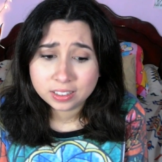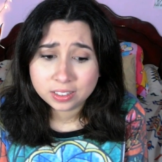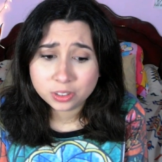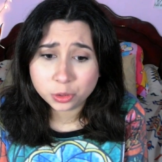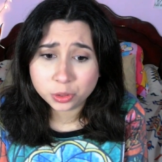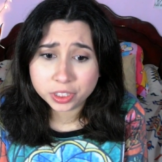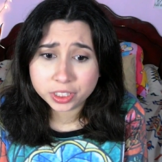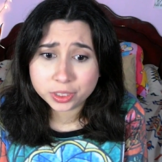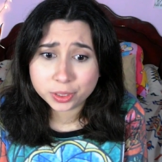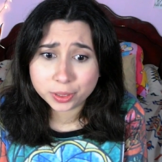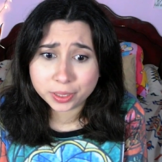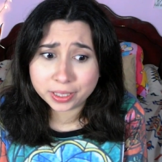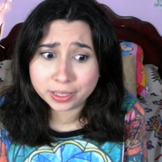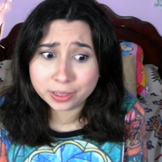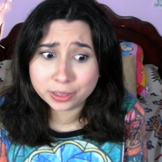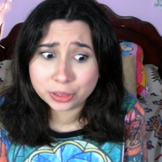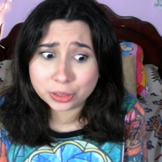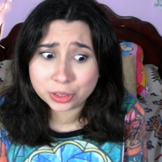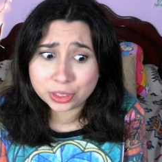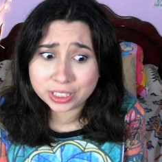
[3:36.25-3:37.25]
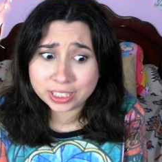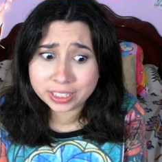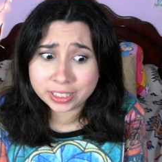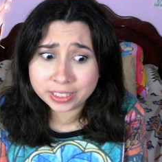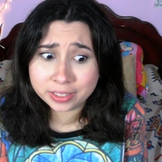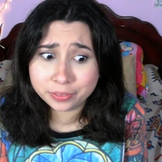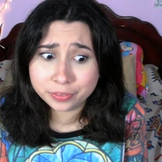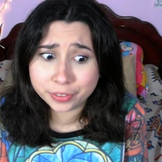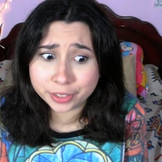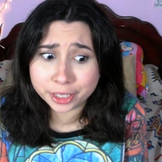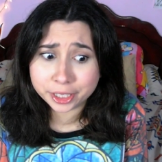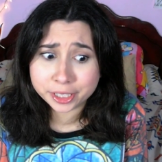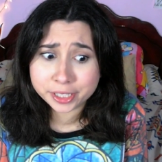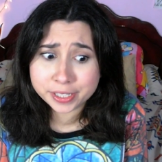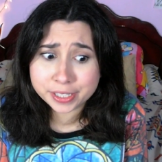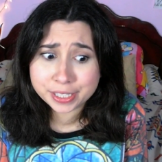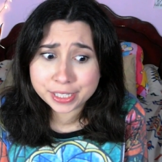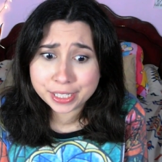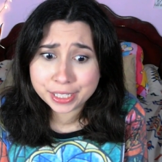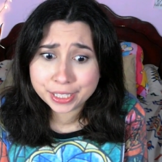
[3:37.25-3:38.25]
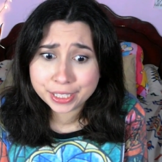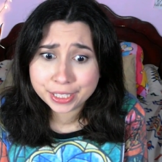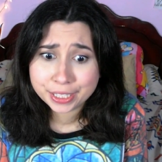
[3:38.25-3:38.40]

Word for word: You need to kill Eugene first.